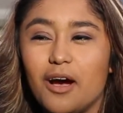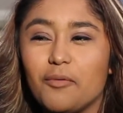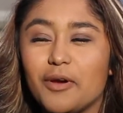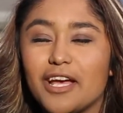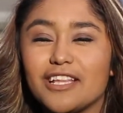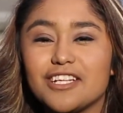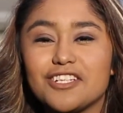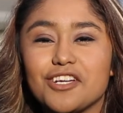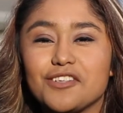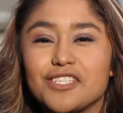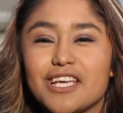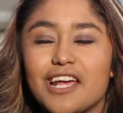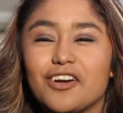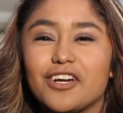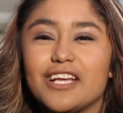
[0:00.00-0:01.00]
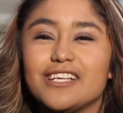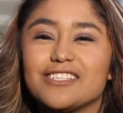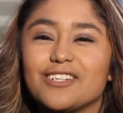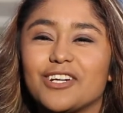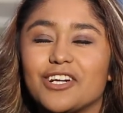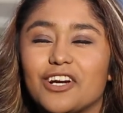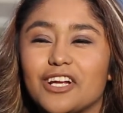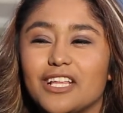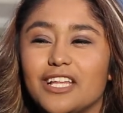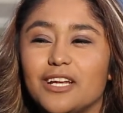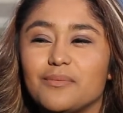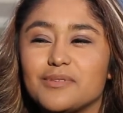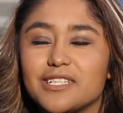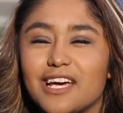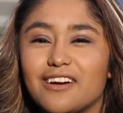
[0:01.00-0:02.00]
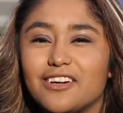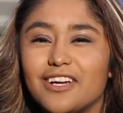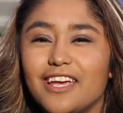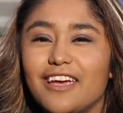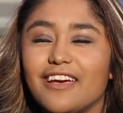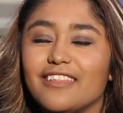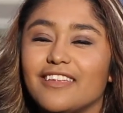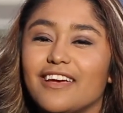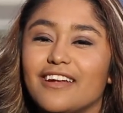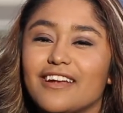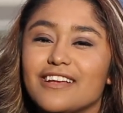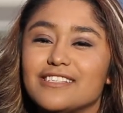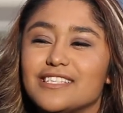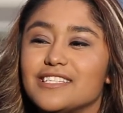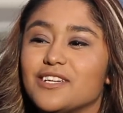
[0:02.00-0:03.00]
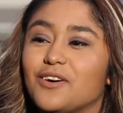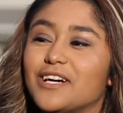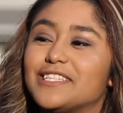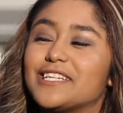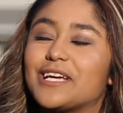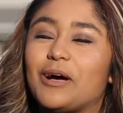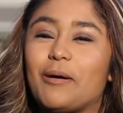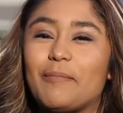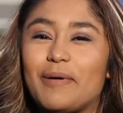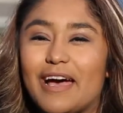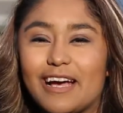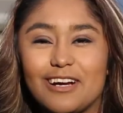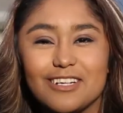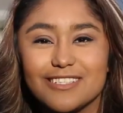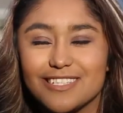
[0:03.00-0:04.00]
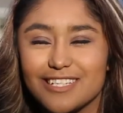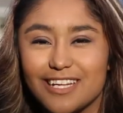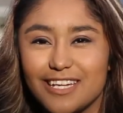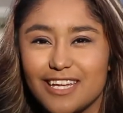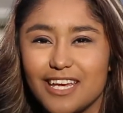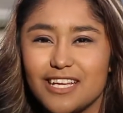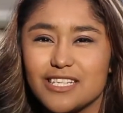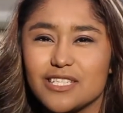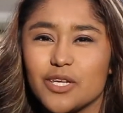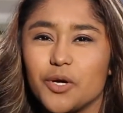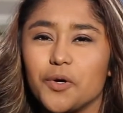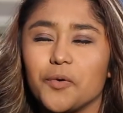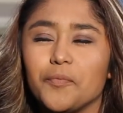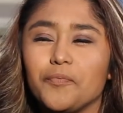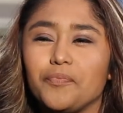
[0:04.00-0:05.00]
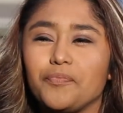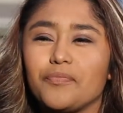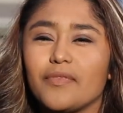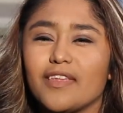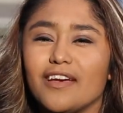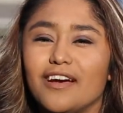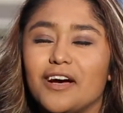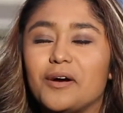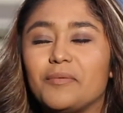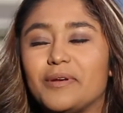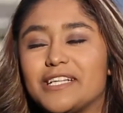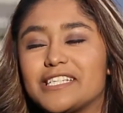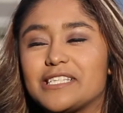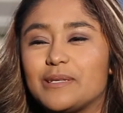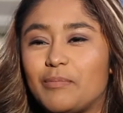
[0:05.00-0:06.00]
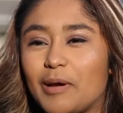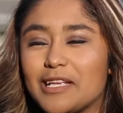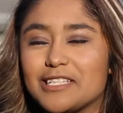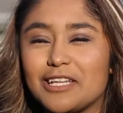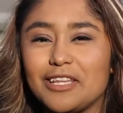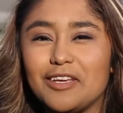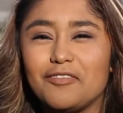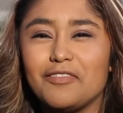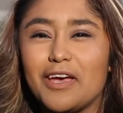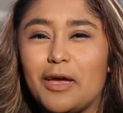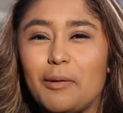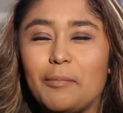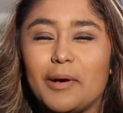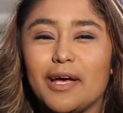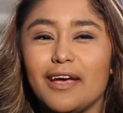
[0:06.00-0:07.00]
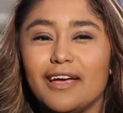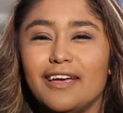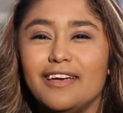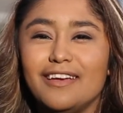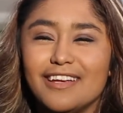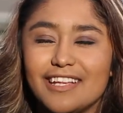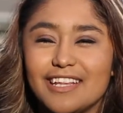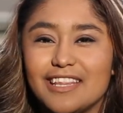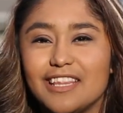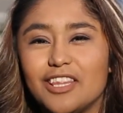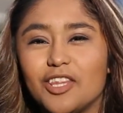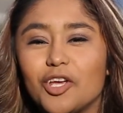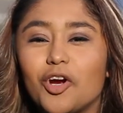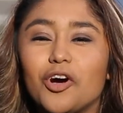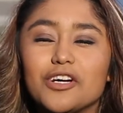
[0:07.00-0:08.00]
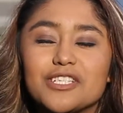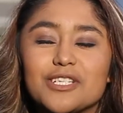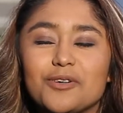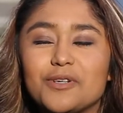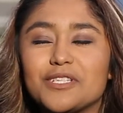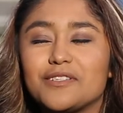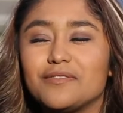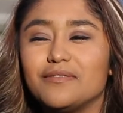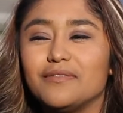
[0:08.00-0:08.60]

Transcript: We had the show Saturday, started our cleanup Saturday, and then still had to come back on Sunday. So it just depends on the event, but they're also,